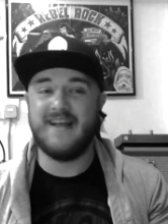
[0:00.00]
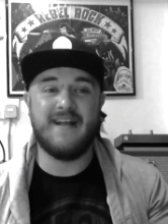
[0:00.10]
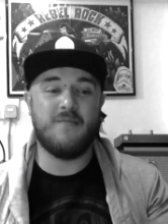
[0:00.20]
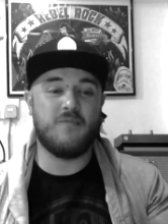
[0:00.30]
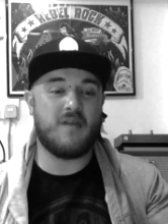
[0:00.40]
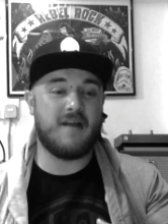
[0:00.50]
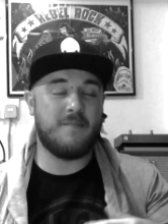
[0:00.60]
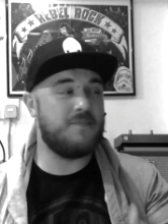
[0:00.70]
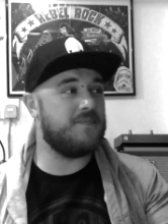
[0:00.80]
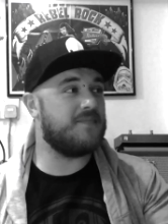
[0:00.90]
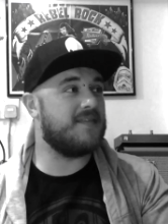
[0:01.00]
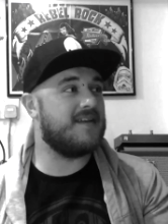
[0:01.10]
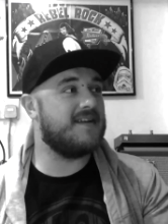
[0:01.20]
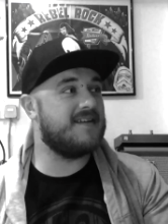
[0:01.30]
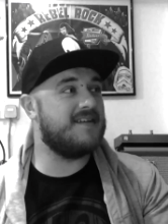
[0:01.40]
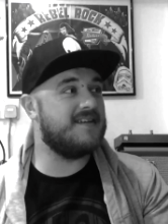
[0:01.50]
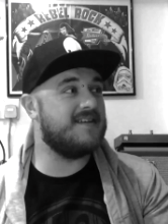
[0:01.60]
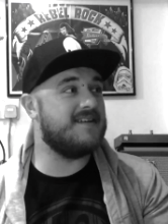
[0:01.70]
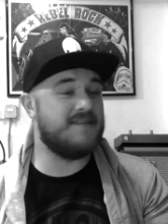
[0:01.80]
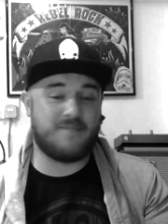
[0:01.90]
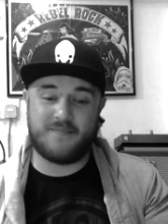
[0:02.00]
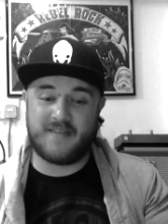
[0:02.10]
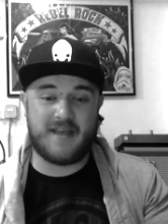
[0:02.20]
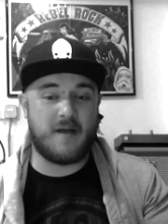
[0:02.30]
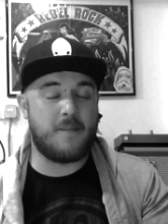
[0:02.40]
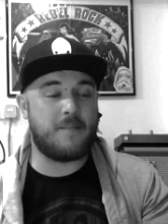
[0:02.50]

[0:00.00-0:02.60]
Yeah. But you have to do things in life that you don't want to do.